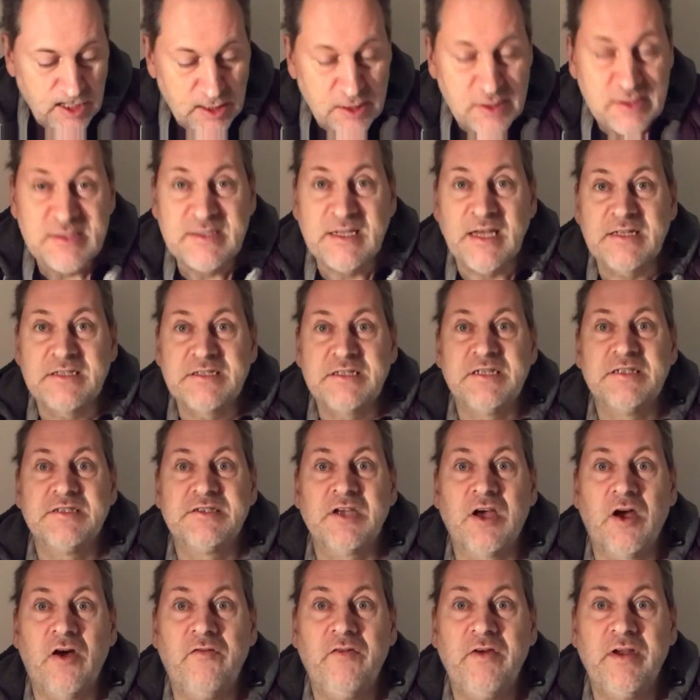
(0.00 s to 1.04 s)
Such is
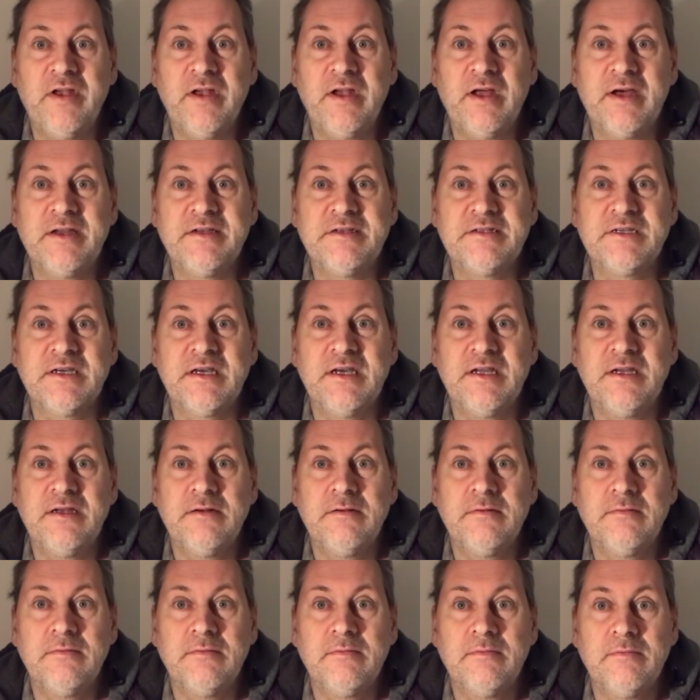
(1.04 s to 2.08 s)
COVID-19,
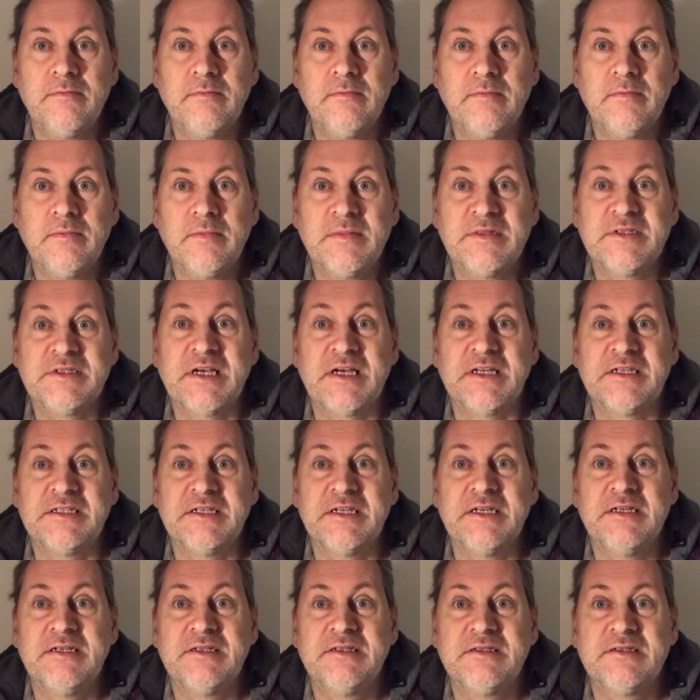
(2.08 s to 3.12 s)
such
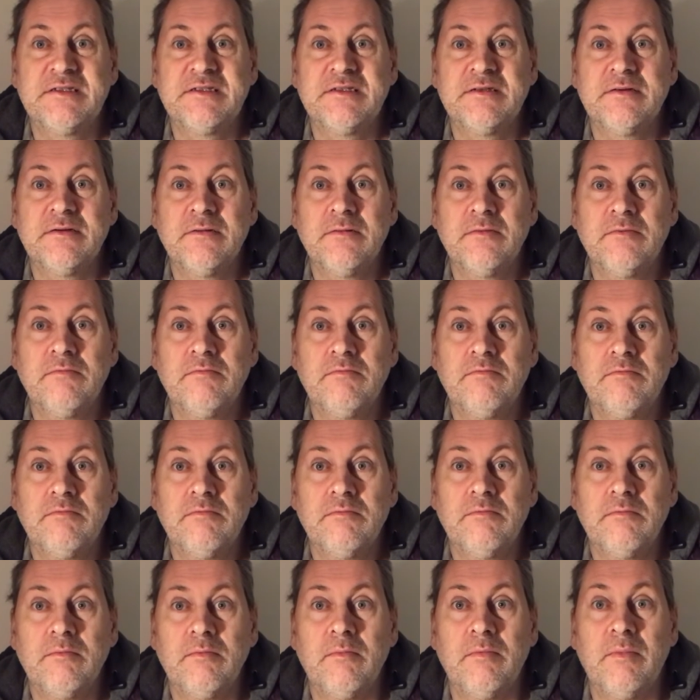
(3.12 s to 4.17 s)
is
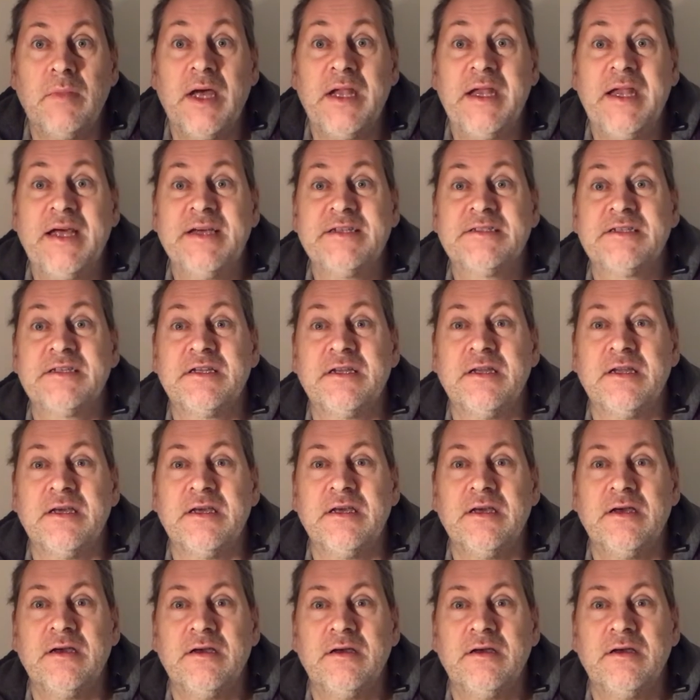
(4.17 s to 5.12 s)
my destiny.